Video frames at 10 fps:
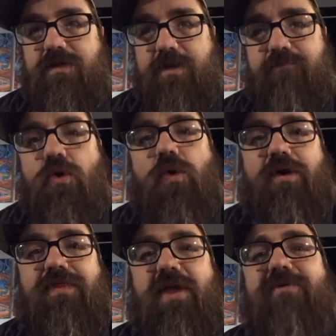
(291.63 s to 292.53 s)
the
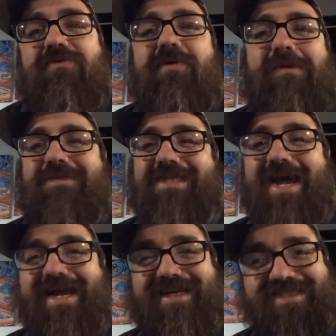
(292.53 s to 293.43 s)
important thing with what I'm
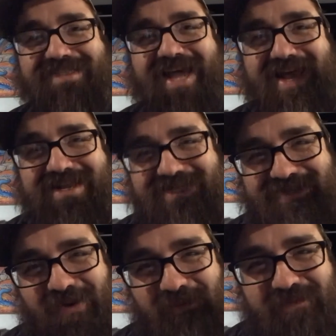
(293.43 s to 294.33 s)
saying is that
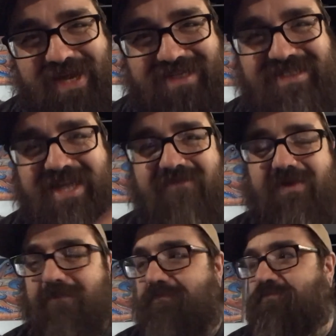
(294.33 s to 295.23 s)
don't pick
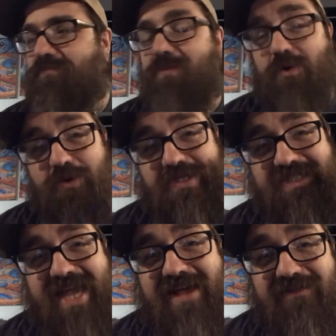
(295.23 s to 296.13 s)
seven. On a
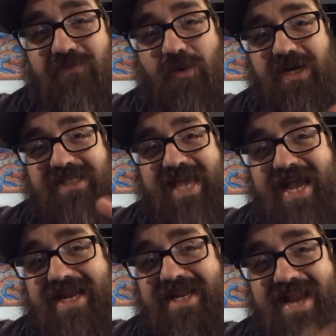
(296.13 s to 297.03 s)
scale of one to
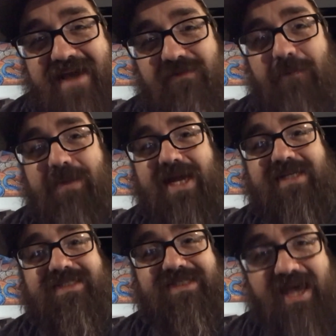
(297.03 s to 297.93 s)
ten, never
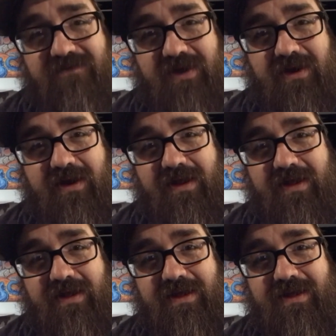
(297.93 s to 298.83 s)
pick seven.
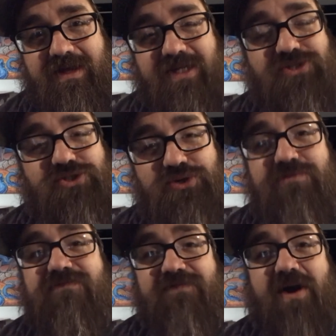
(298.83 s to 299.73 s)
It's
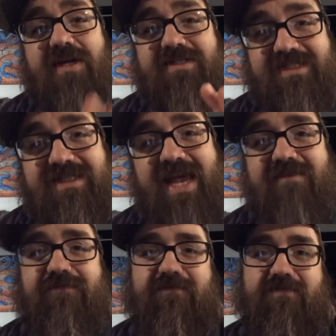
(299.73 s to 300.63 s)
too fucking
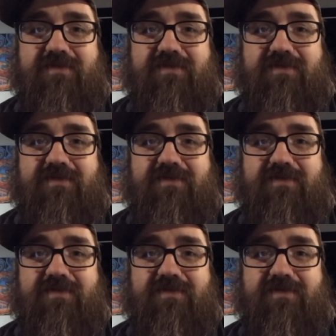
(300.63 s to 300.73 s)
safe.